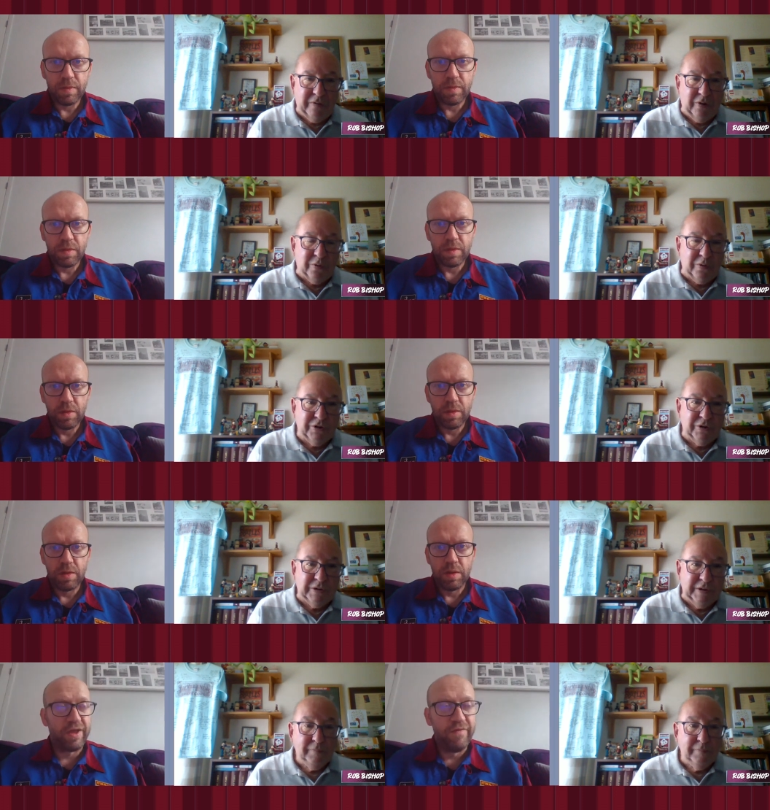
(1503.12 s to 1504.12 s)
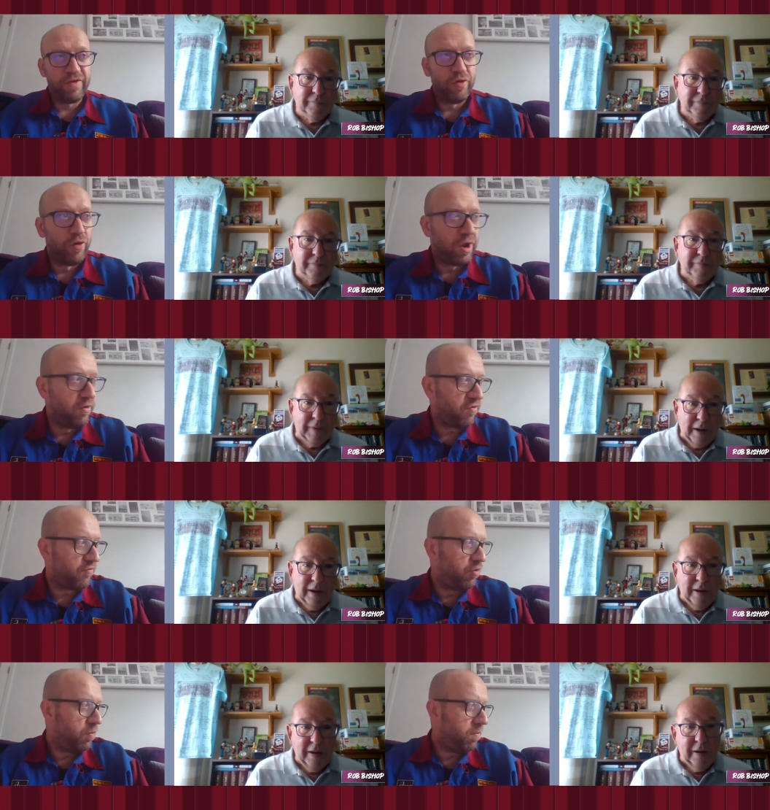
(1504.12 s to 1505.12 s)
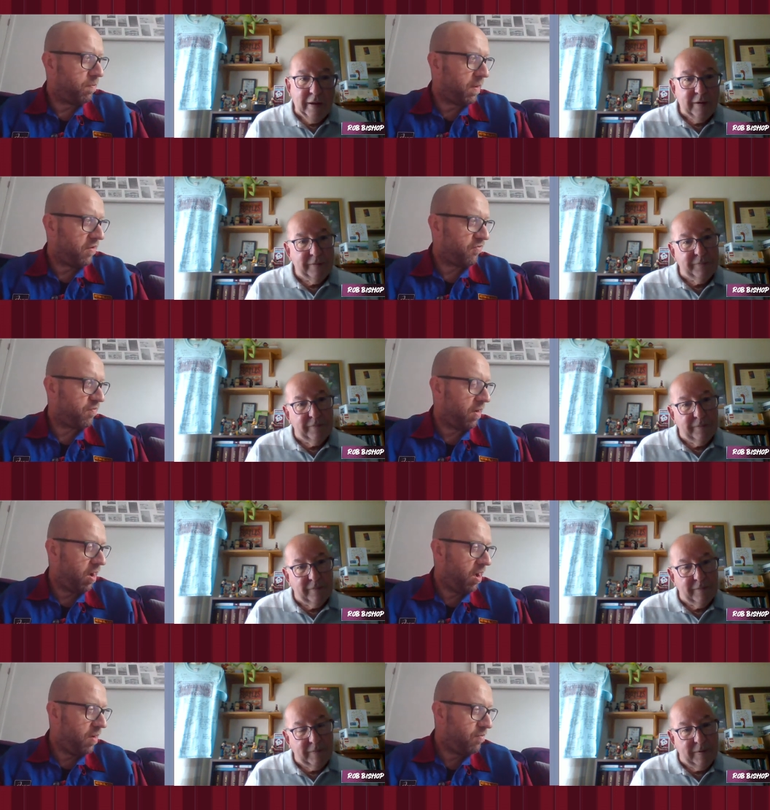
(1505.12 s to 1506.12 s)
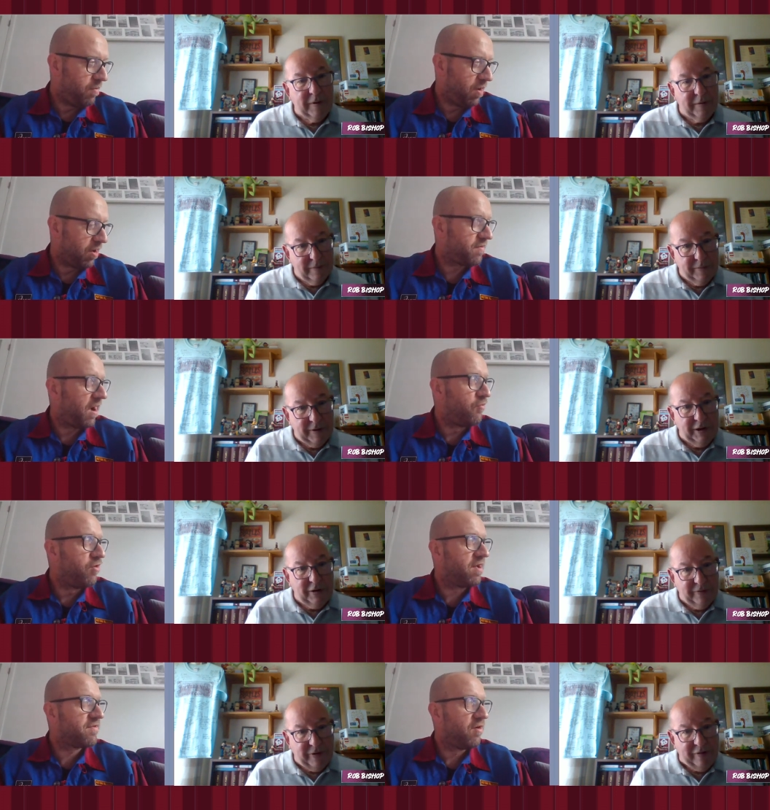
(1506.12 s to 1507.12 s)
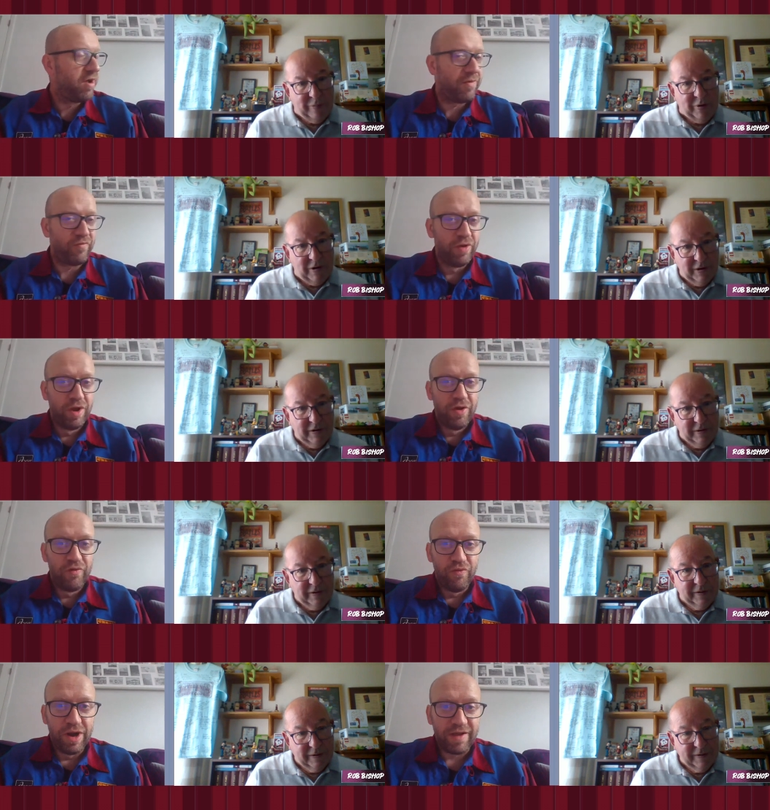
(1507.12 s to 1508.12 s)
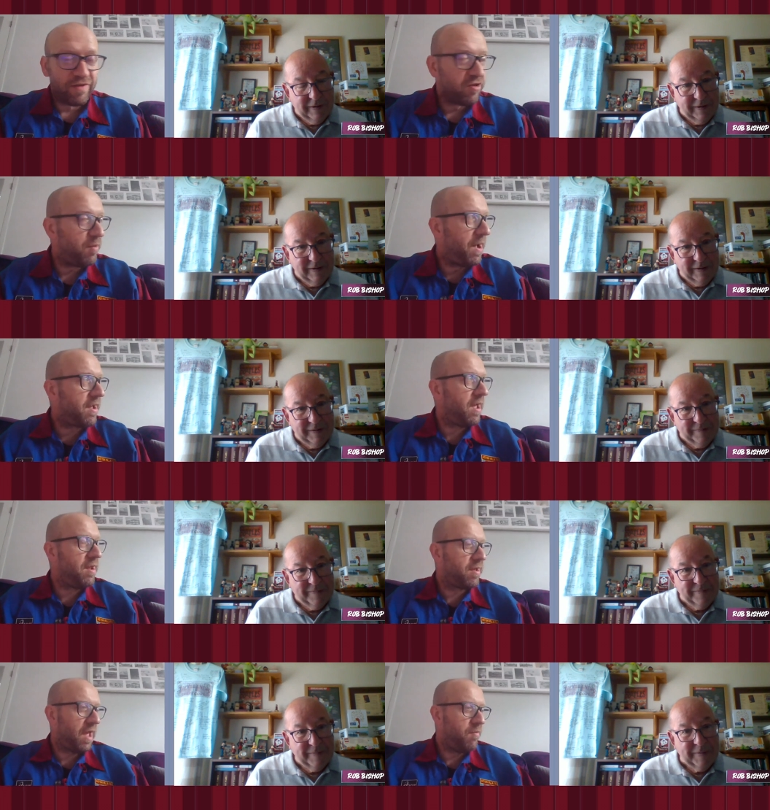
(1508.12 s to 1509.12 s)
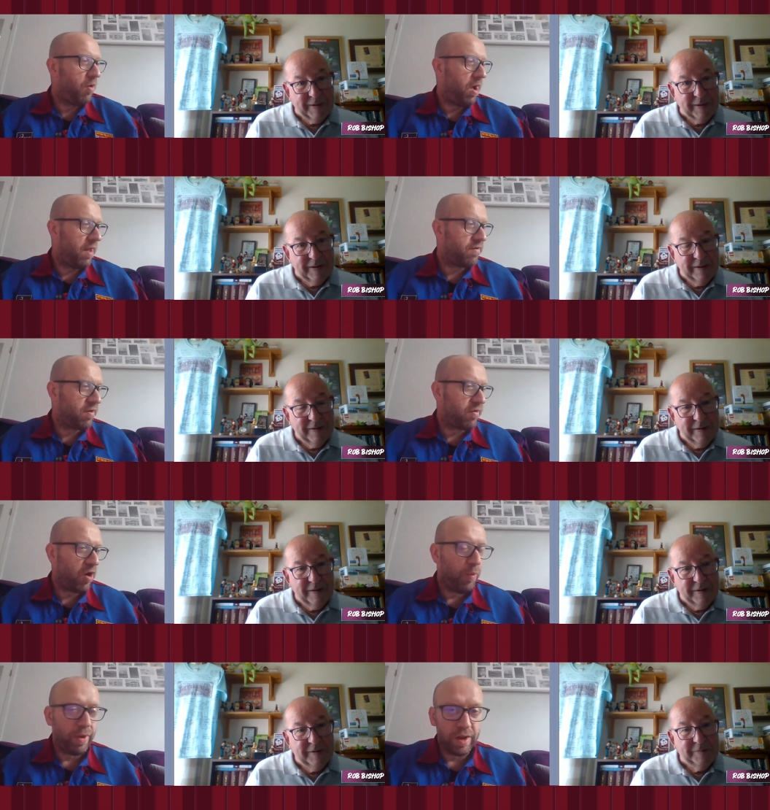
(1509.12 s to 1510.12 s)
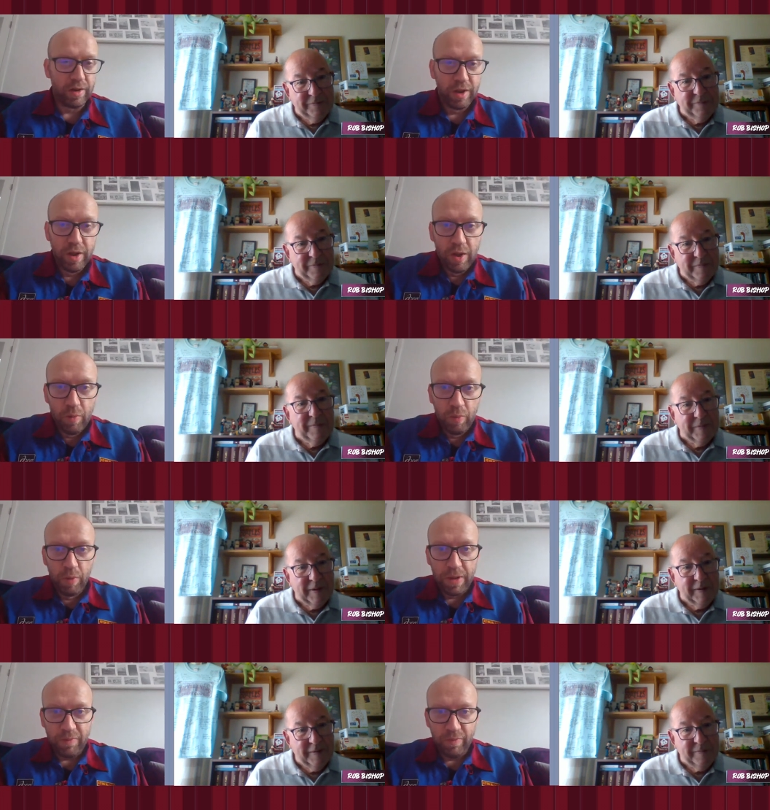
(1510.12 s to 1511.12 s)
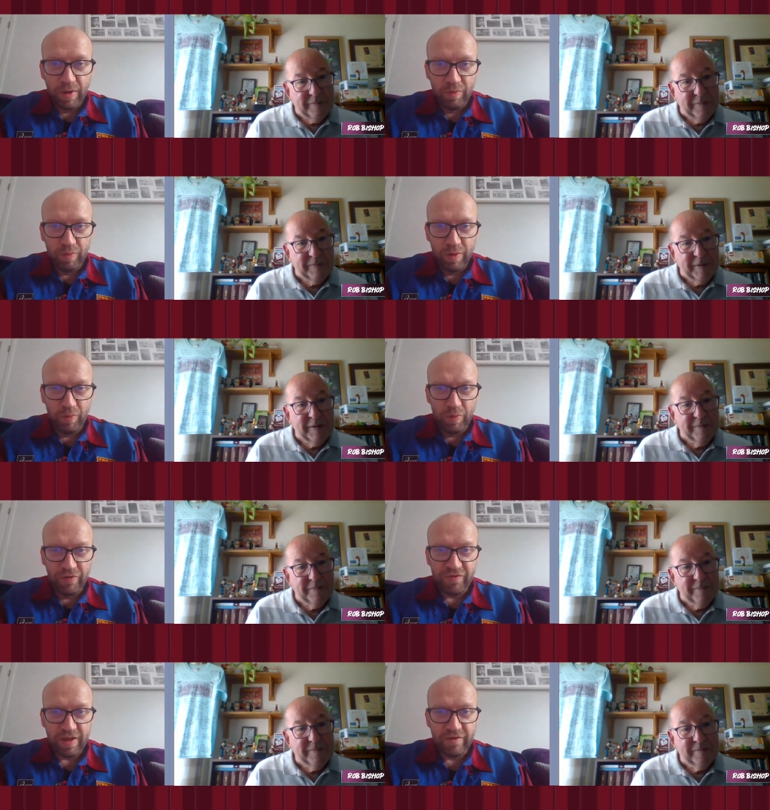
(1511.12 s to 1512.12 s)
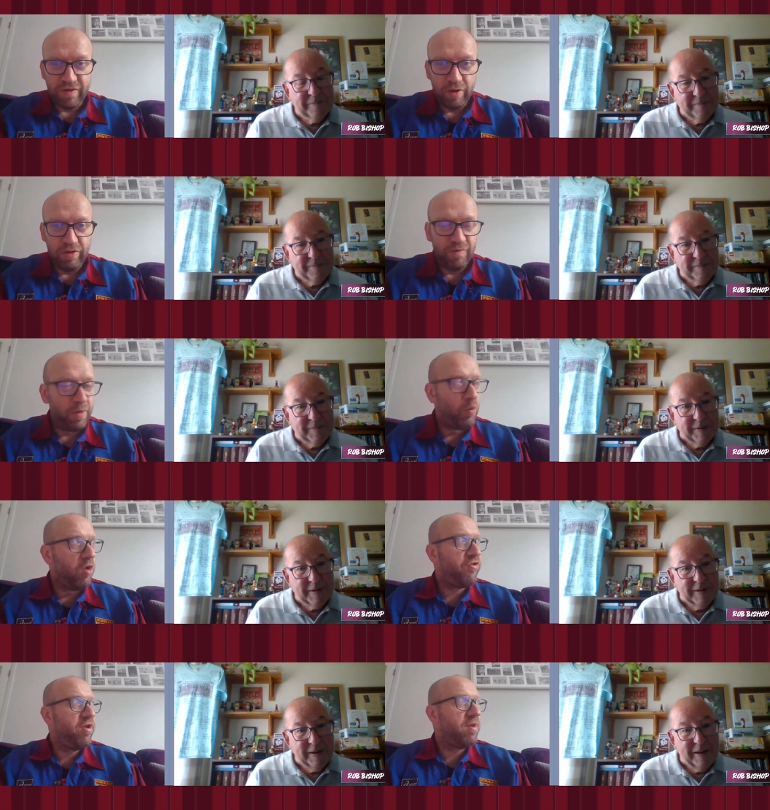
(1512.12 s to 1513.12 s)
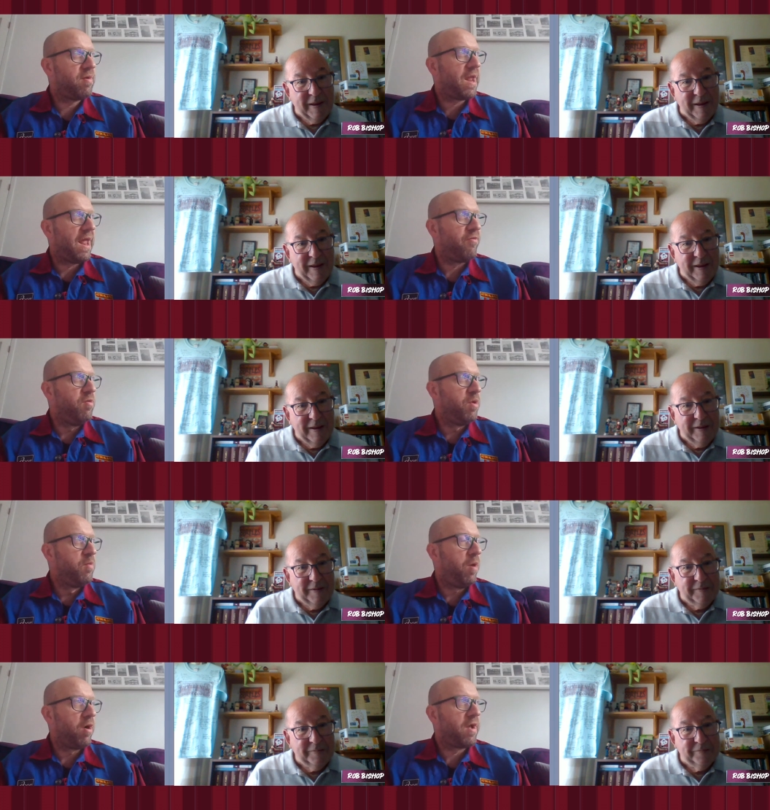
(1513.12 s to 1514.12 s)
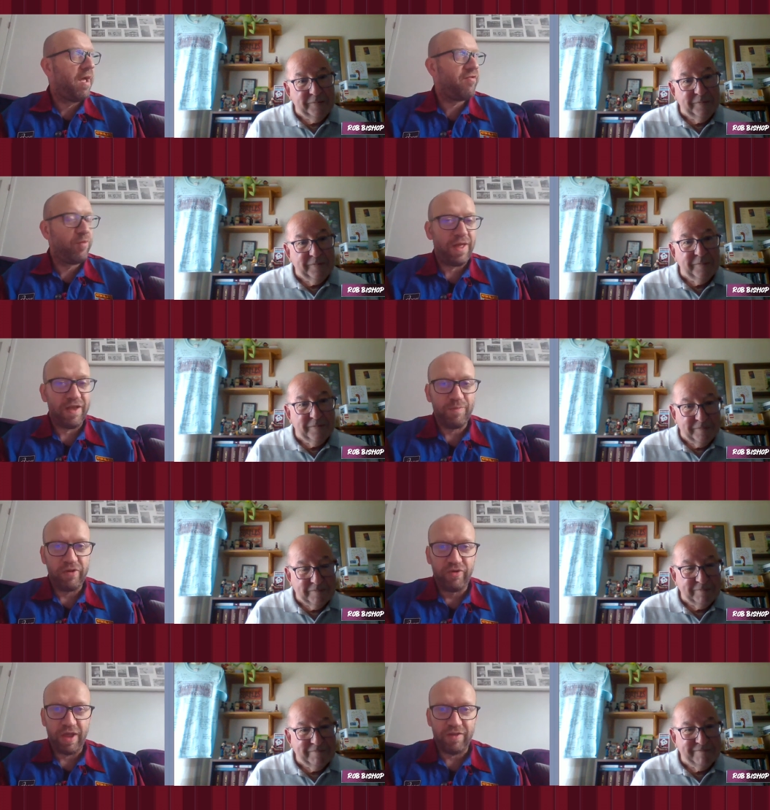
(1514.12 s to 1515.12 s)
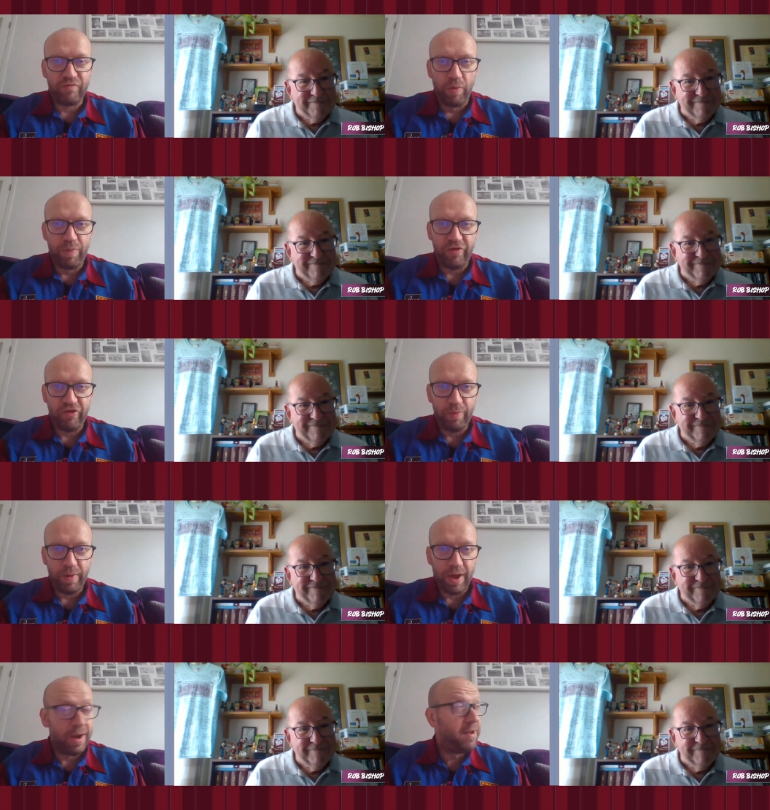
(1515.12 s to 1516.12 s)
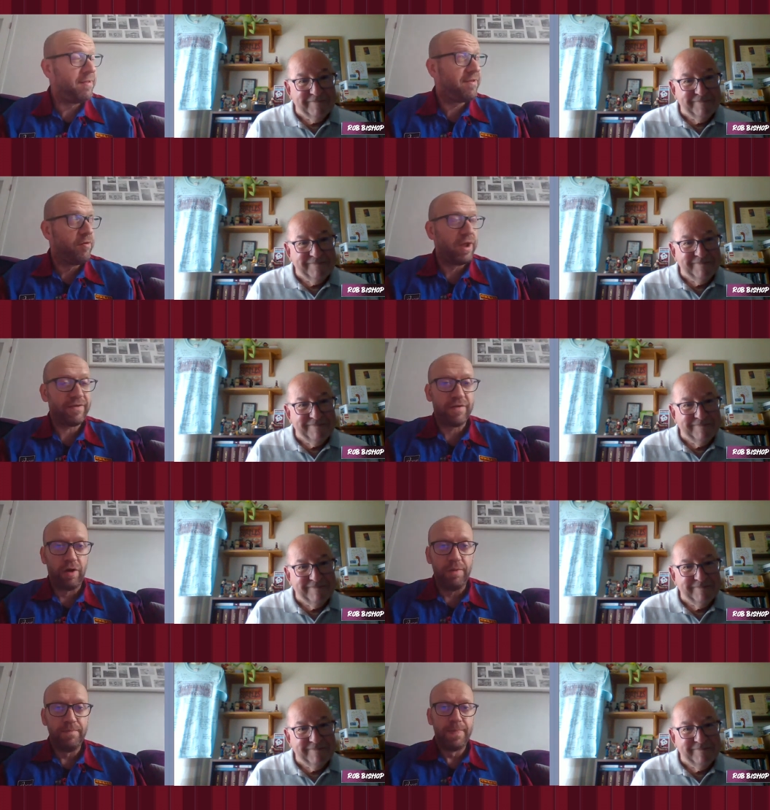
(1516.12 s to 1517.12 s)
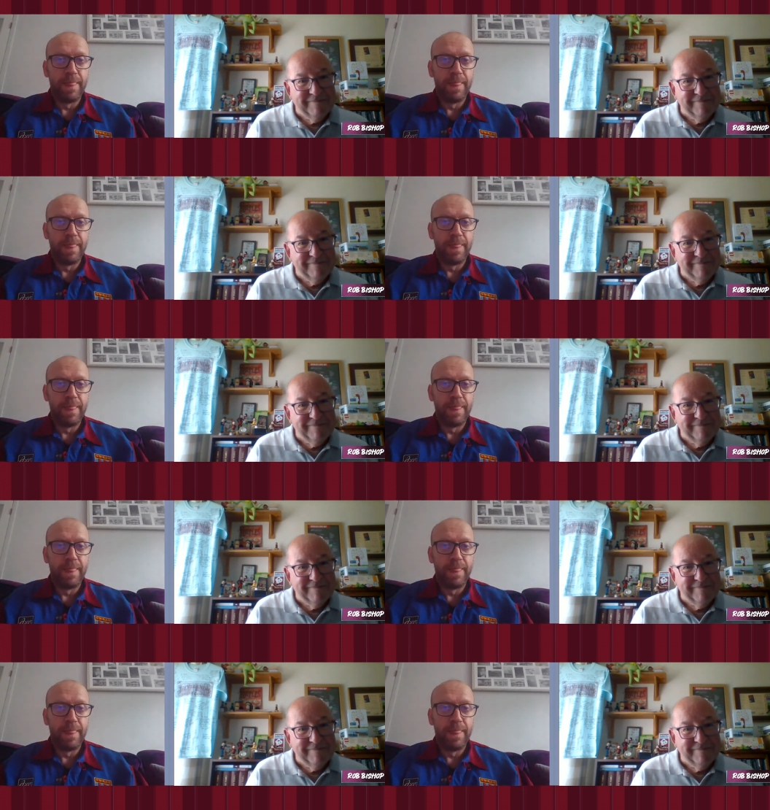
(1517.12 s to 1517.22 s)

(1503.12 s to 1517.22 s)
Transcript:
Speaker 1: of caution.
Speaker 2: Thank you for talking us through Bish. Um, like I say, I'm really excited, really excited about getting getting my hands on a copy, and we'll be we'll we'll we'll see you soon. You've been watching Claret and Blue podcast with our special guest Rob Bishop, and until next time,